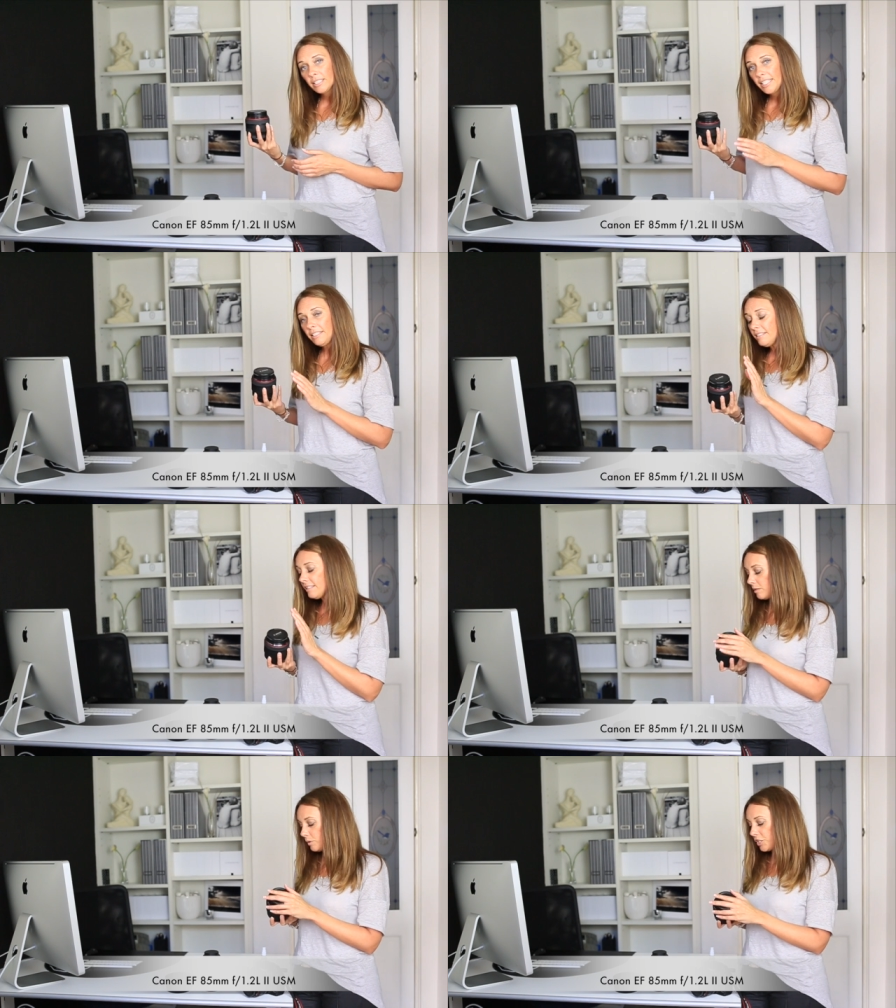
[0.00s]

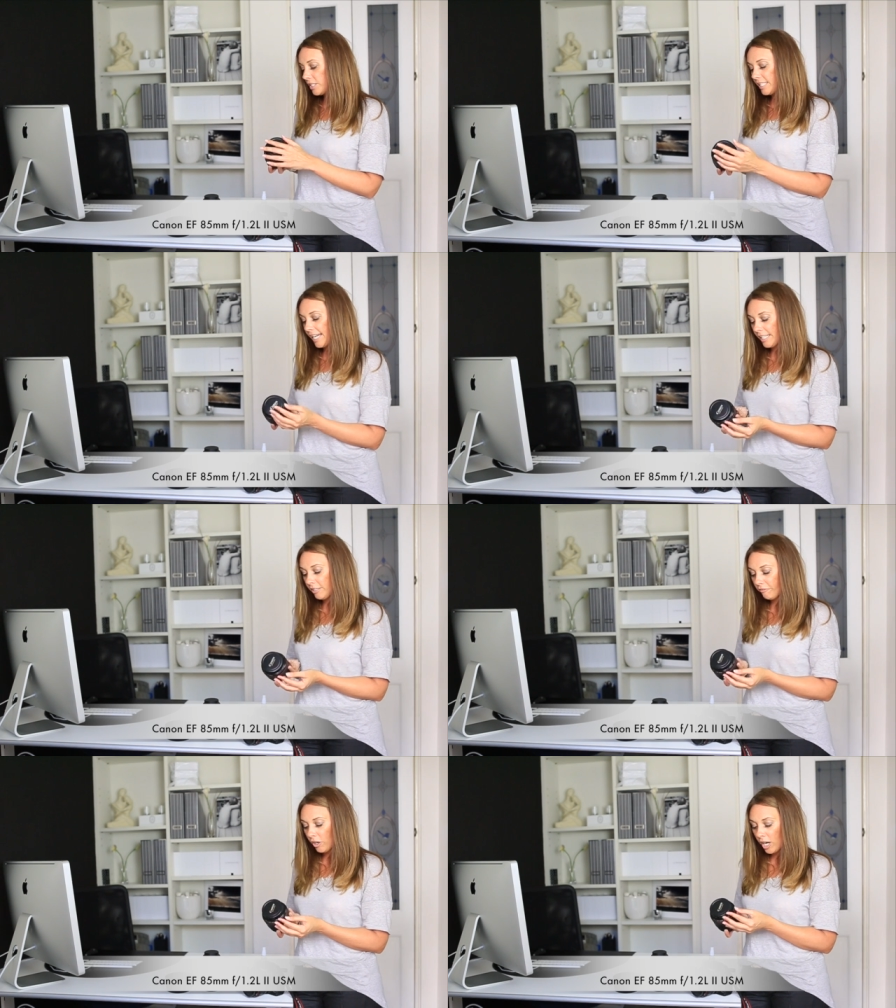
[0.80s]
lens, which is the
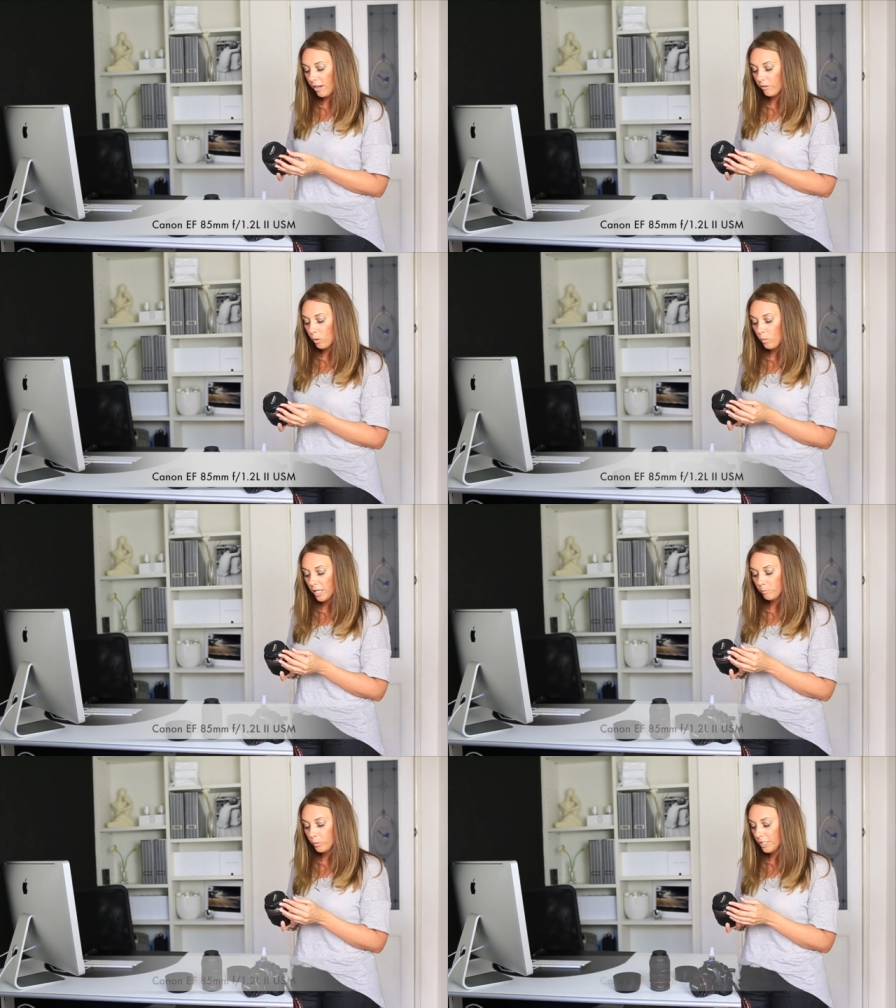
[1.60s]
85
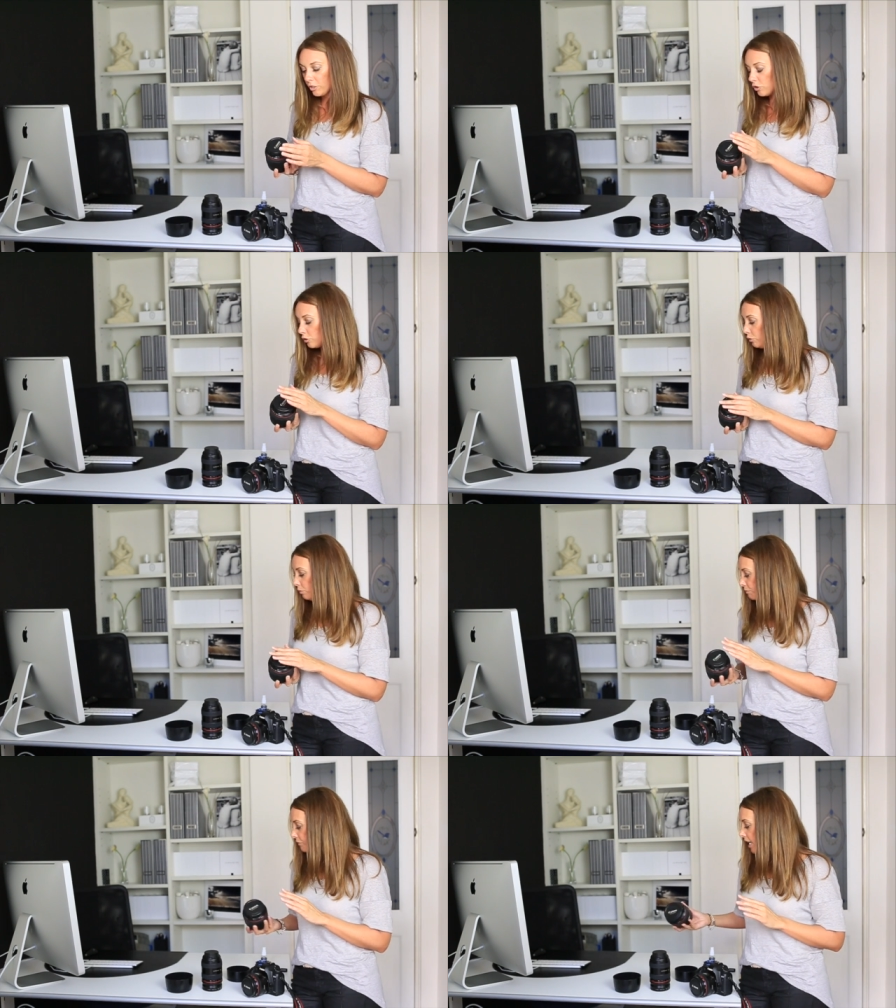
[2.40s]

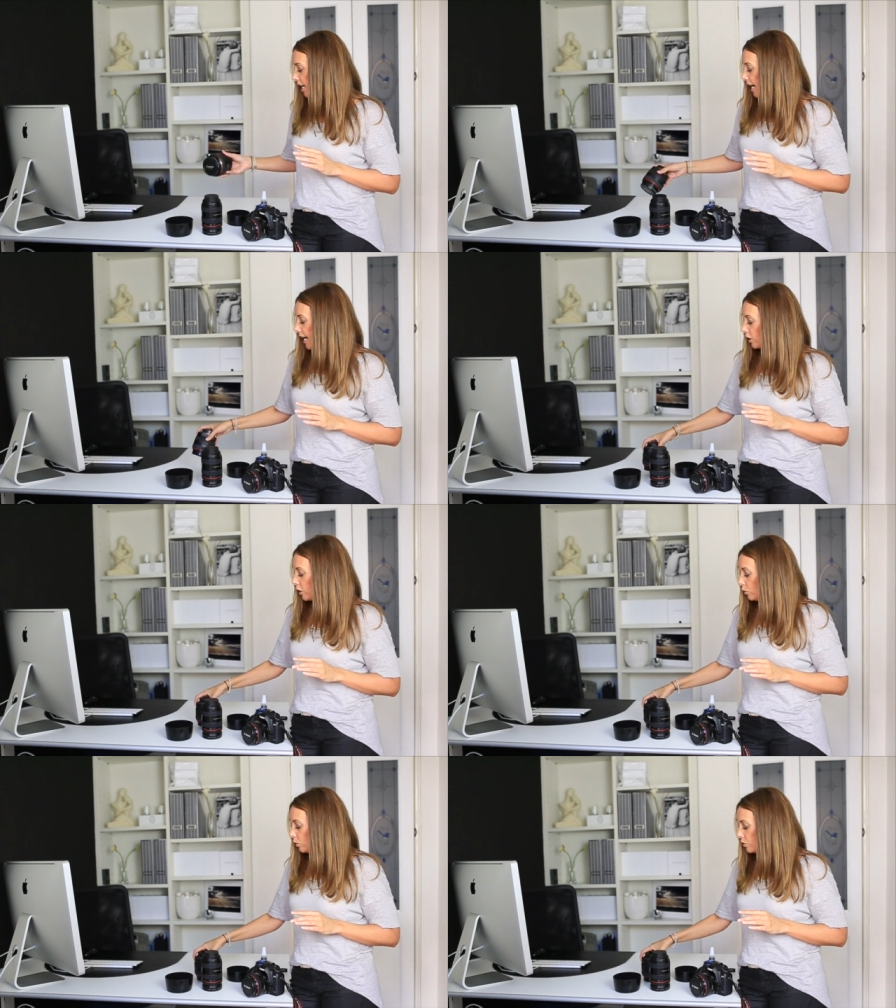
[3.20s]
1.2, and I
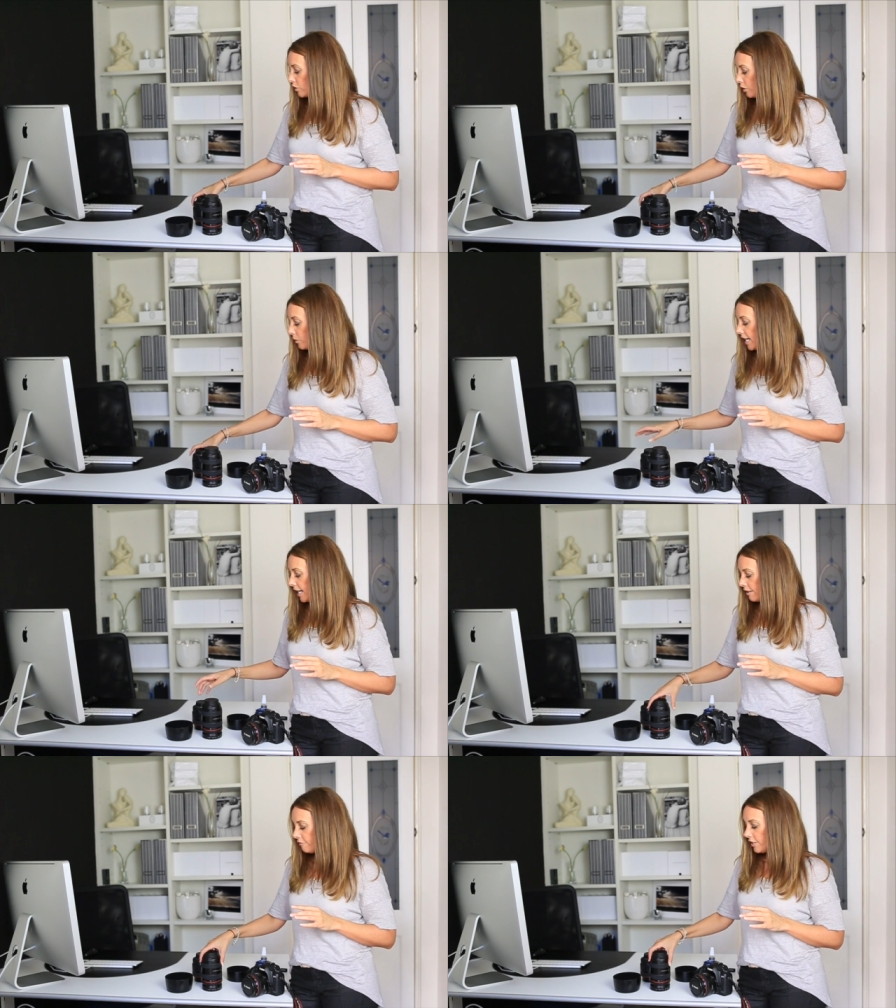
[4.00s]
also
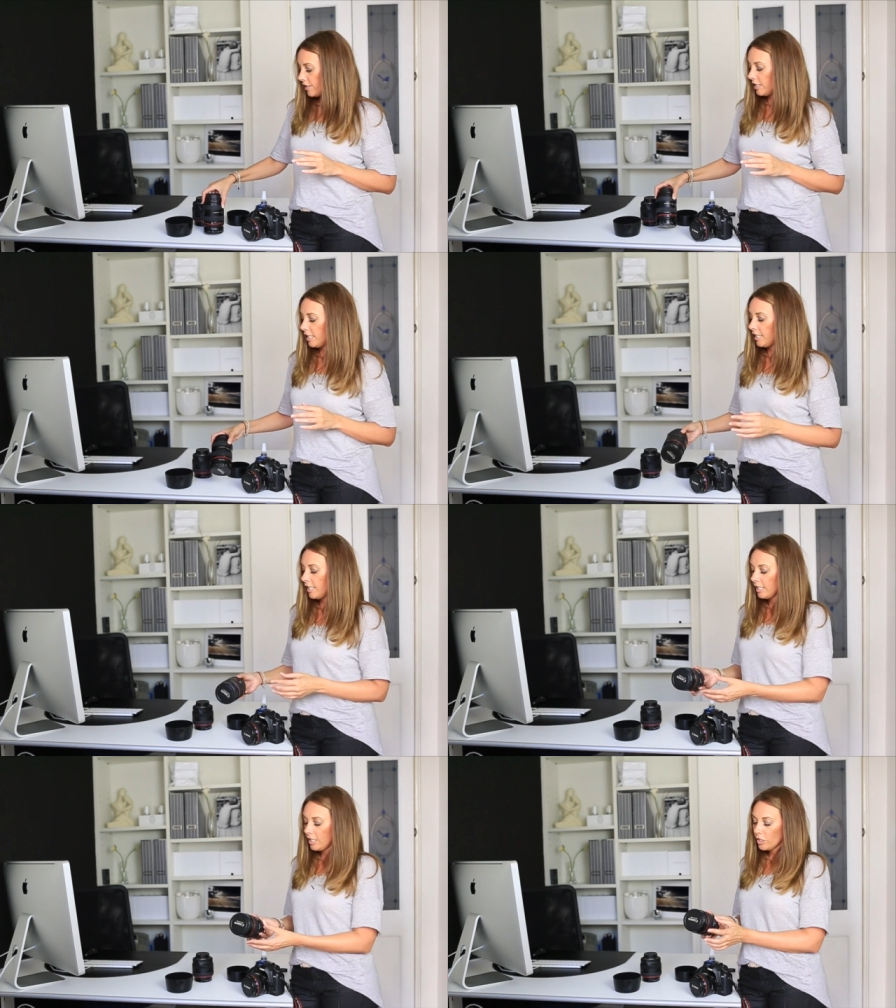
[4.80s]
have the
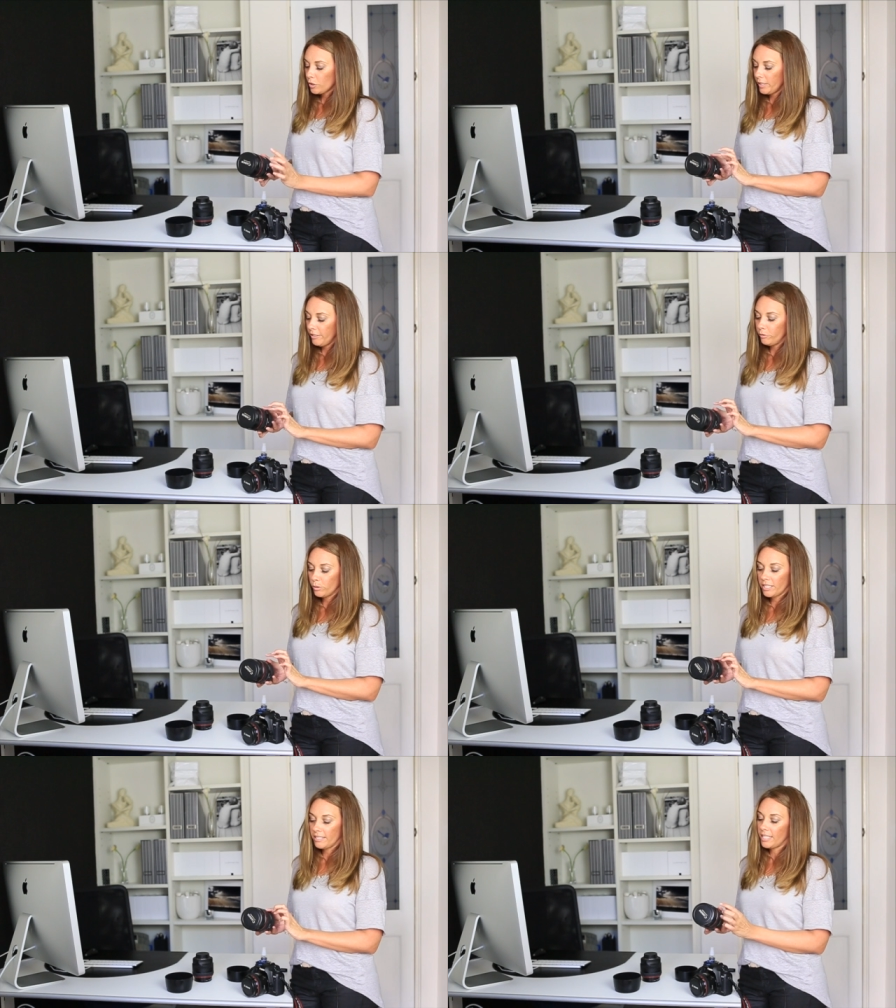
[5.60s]

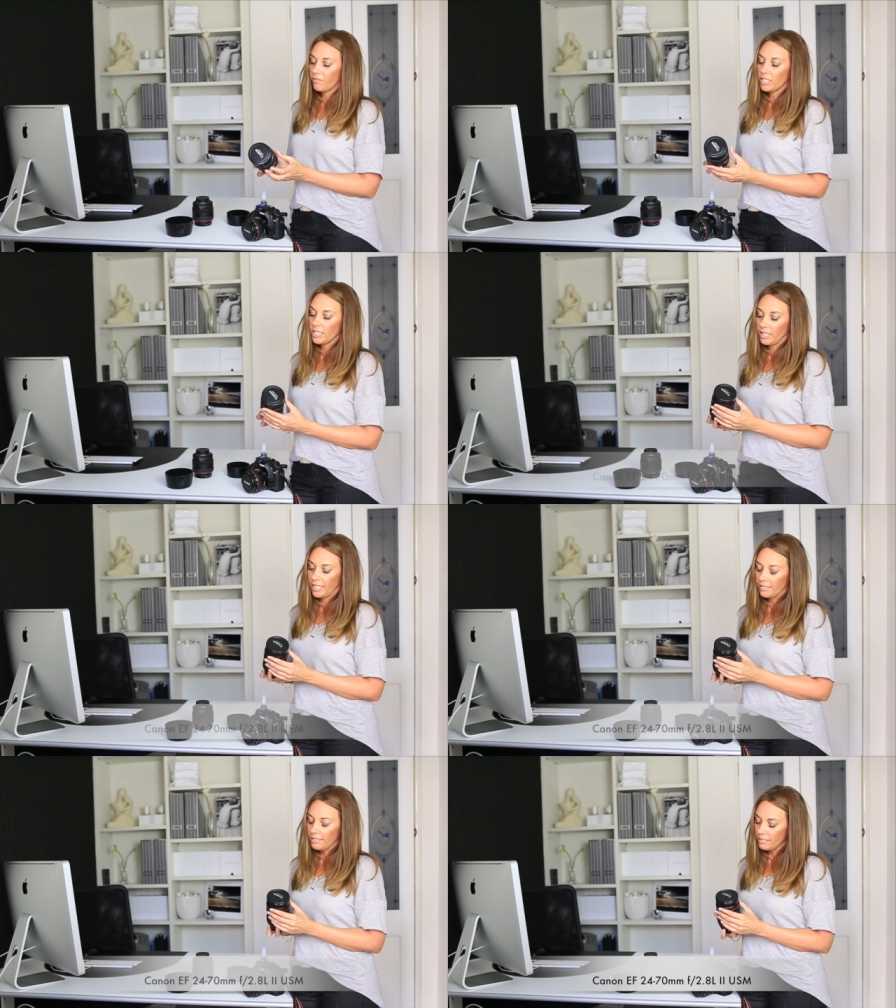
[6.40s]
24 to 70
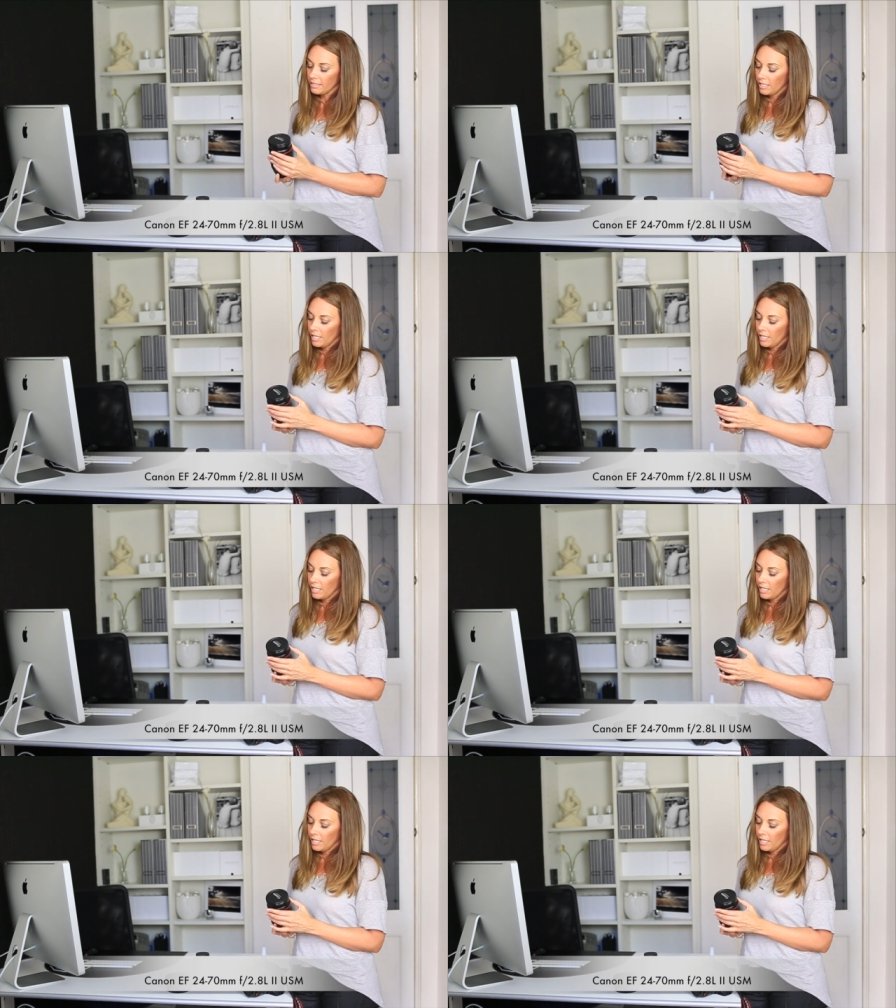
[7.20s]
lens,